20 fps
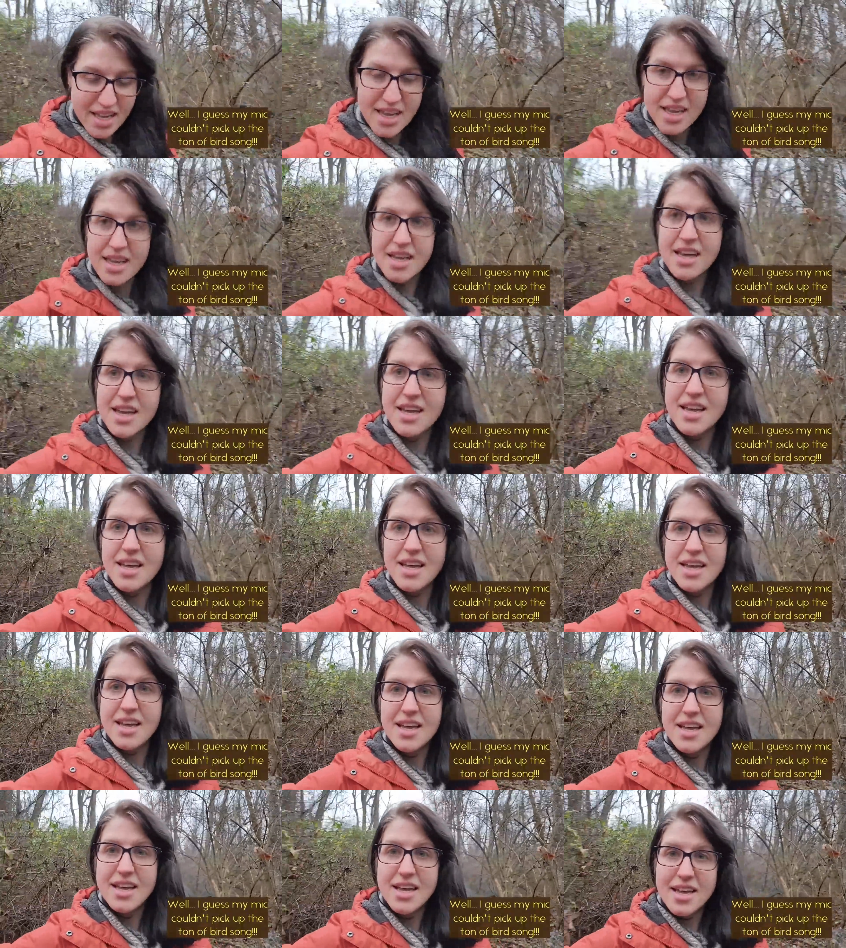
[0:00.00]

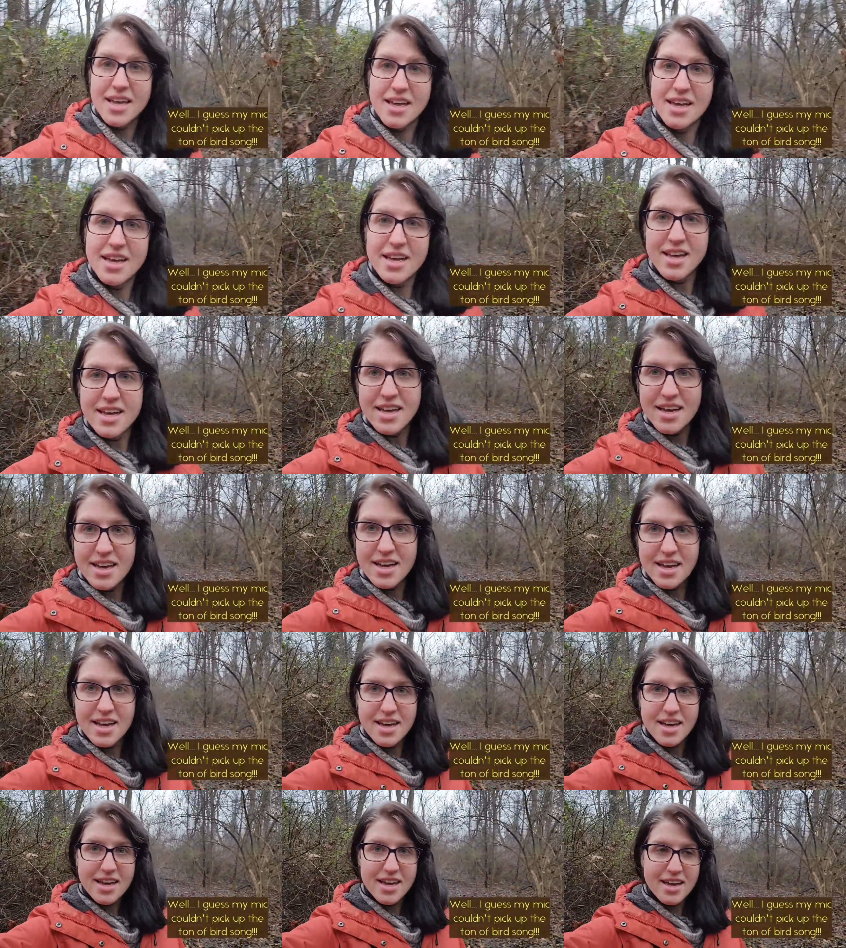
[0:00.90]

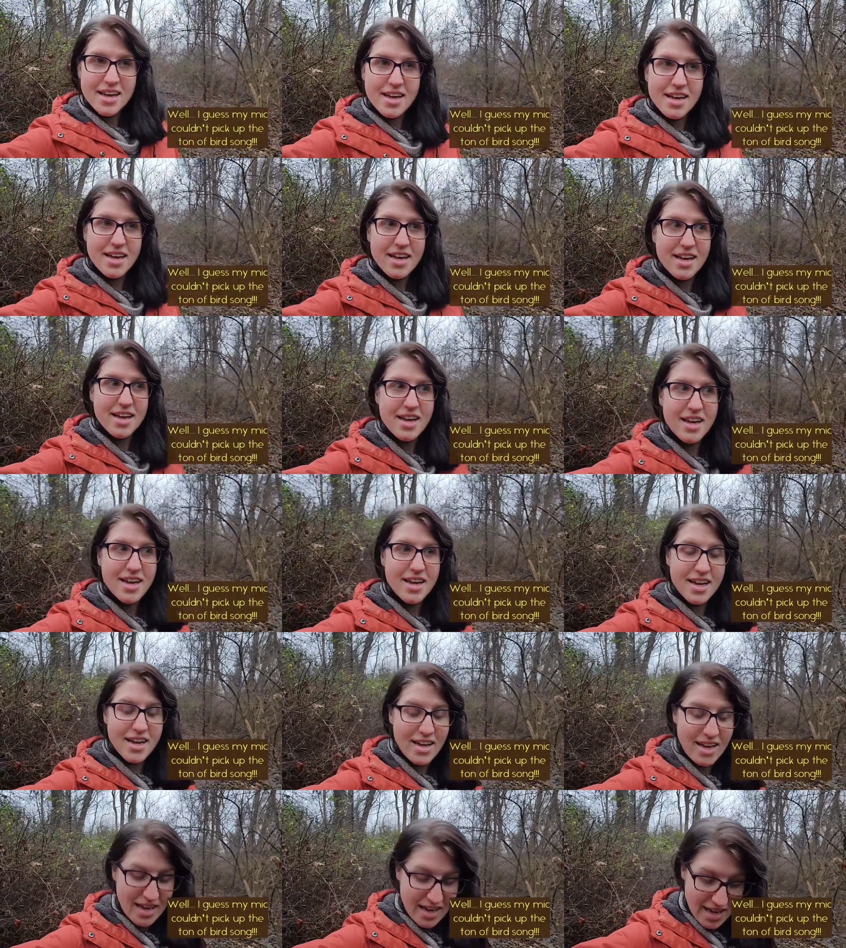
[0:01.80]

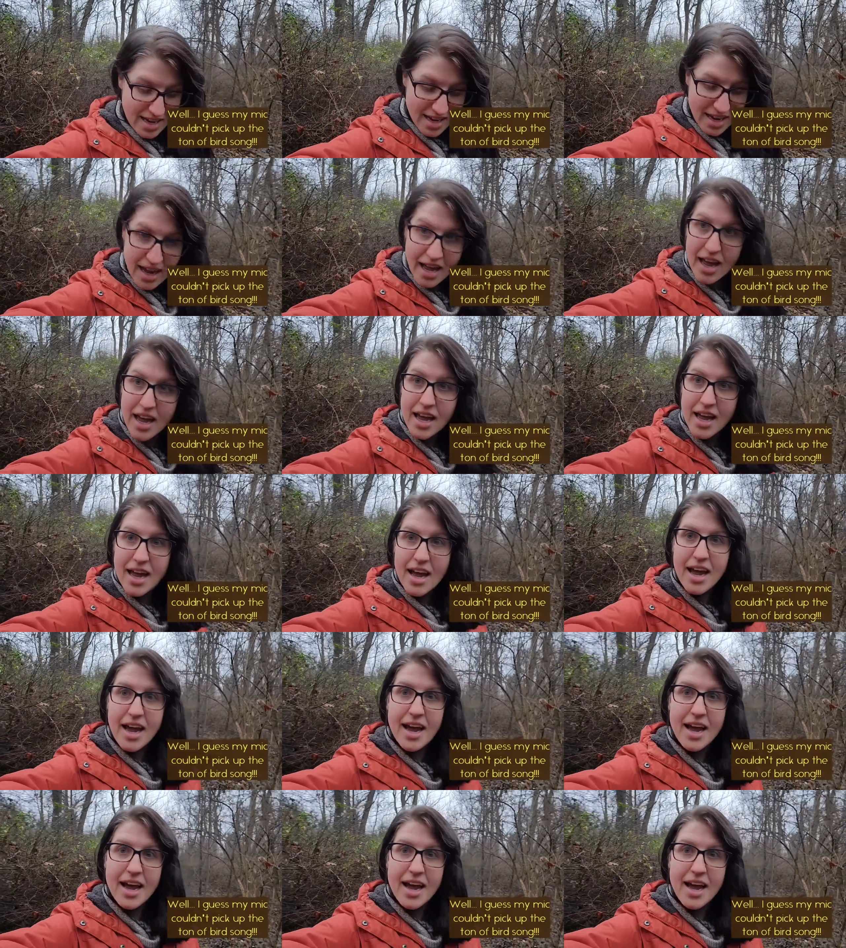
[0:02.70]
No one is speaking in this clip.